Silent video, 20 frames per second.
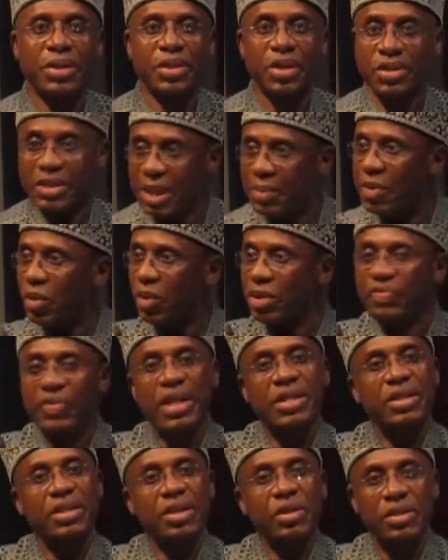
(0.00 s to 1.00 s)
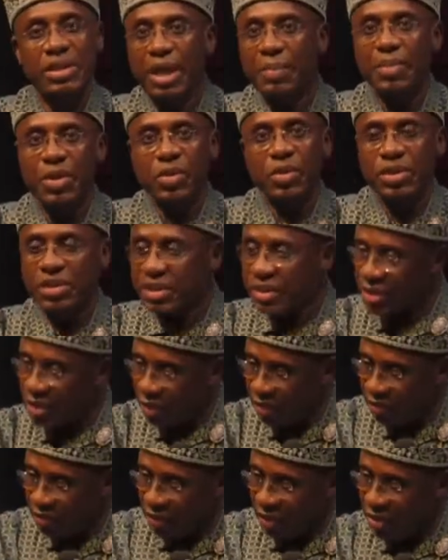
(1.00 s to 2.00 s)
No, tell me what facts, tell me, you
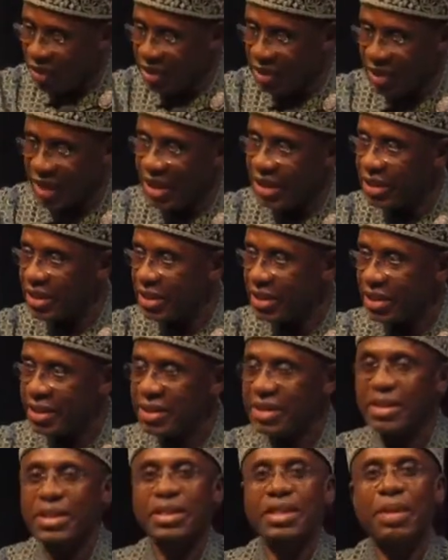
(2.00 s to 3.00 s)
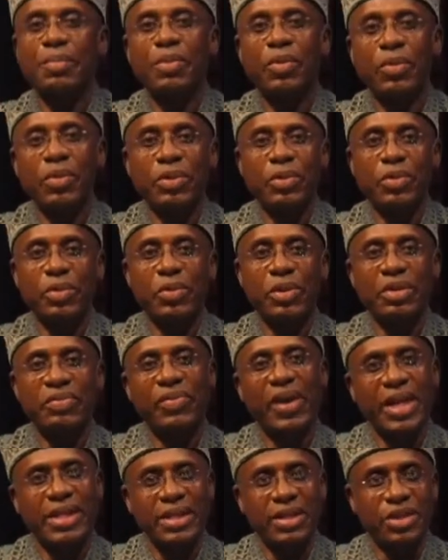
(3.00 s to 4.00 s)
know, from this case, listen, tell me the
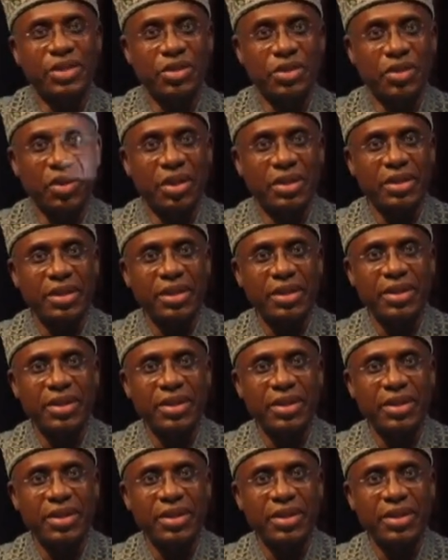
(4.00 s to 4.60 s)
facts in issue, is it not?